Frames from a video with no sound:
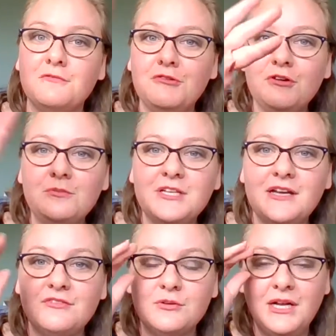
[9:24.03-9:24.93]
Normally
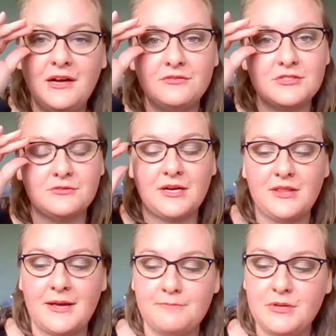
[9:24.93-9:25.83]
everyone hovers around
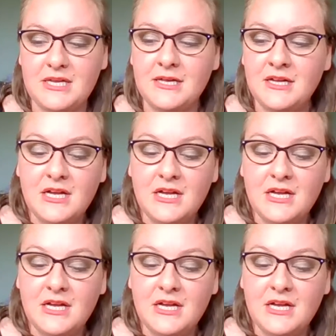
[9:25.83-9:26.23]
that B.